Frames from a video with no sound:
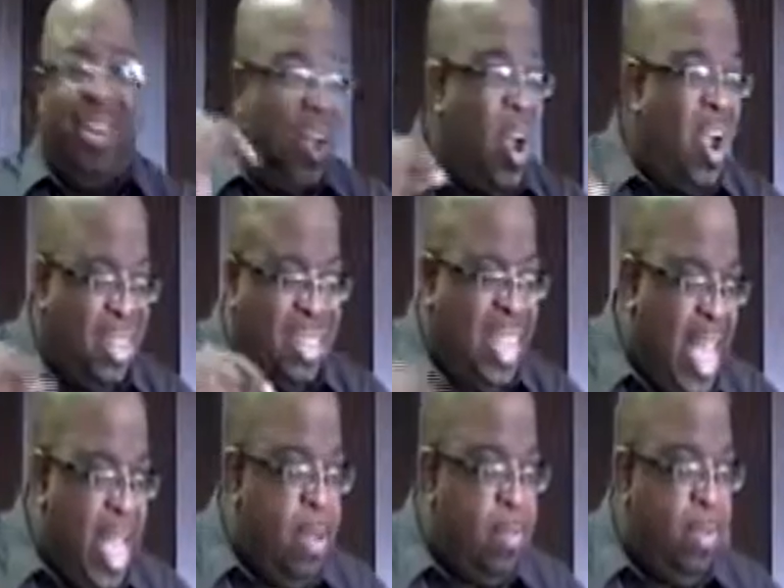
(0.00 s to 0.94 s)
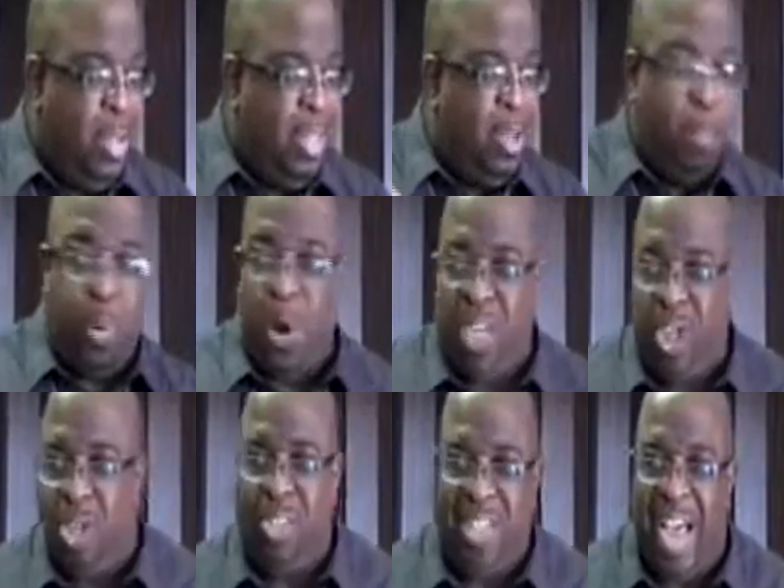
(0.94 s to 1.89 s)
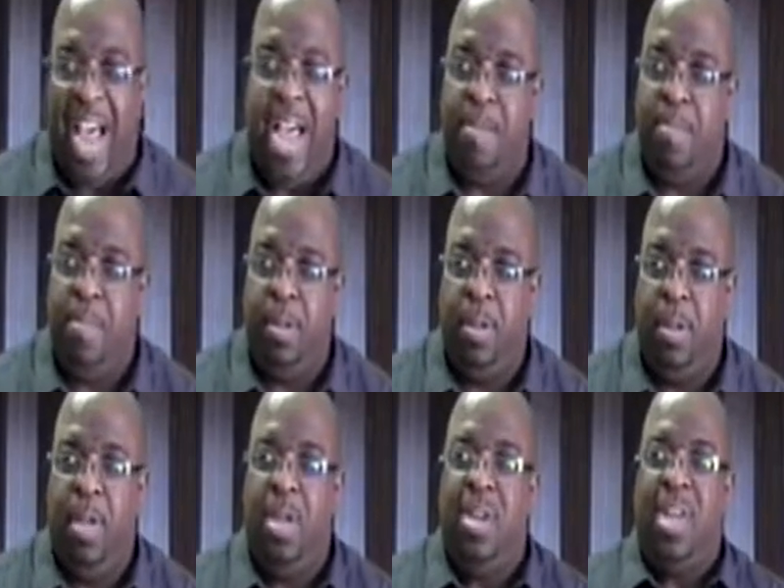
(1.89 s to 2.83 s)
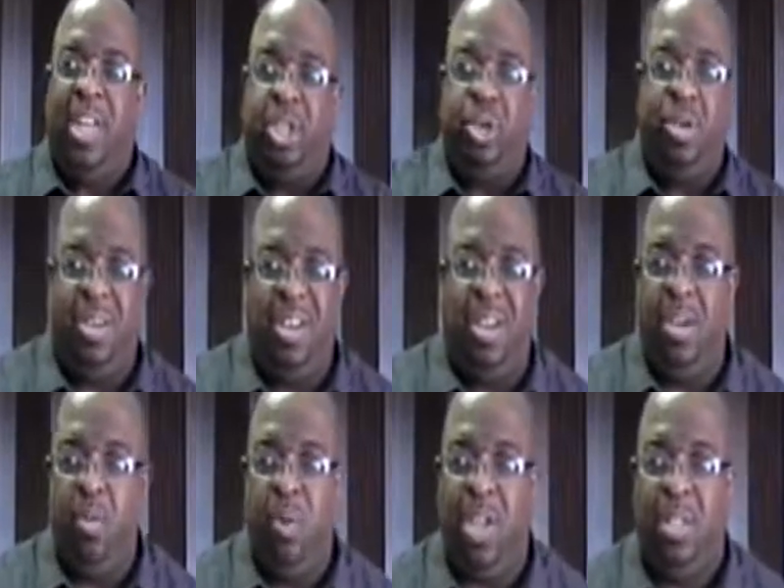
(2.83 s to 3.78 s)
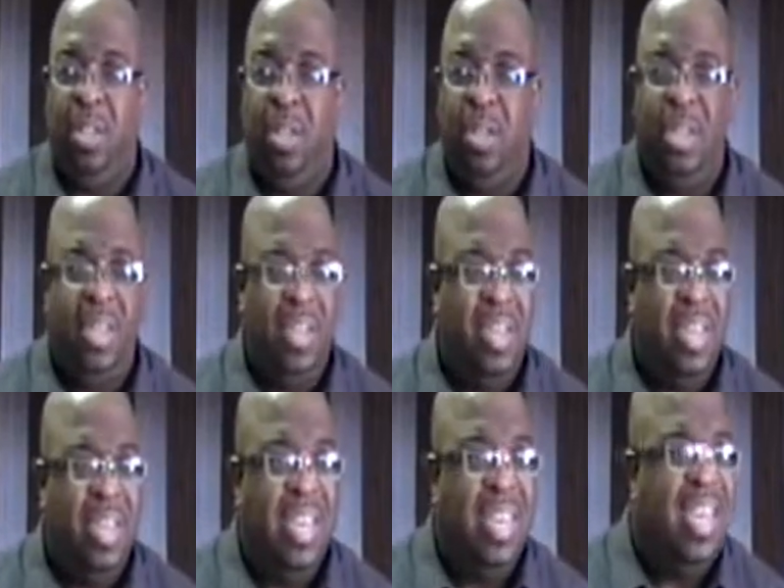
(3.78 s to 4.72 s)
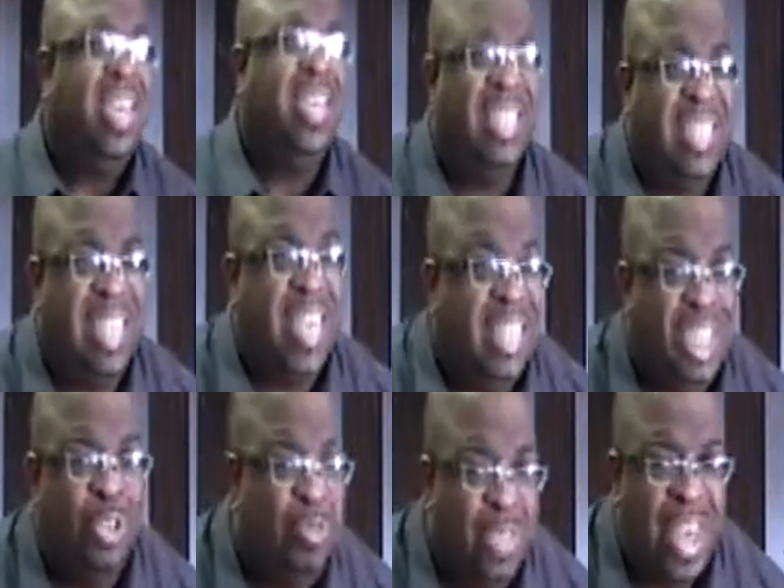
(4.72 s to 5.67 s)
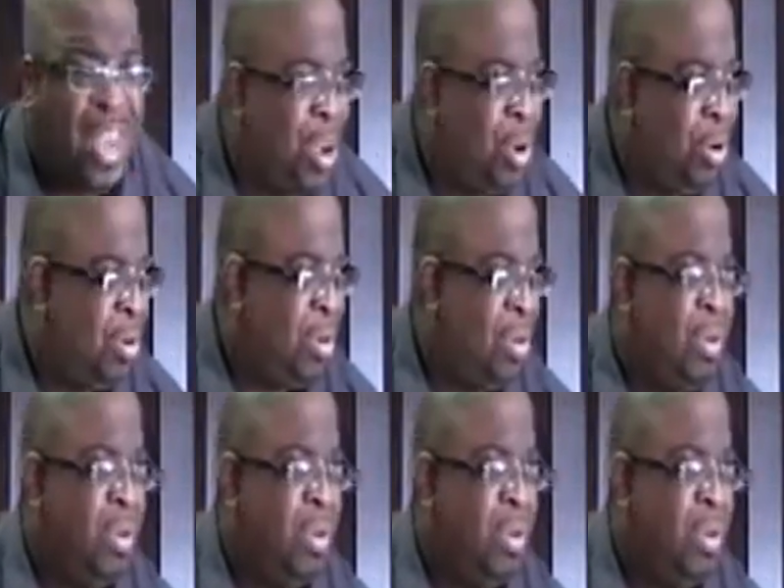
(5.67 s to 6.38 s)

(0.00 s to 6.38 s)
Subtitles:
The dark time, the pressure time that you're dealing with, he sent you there.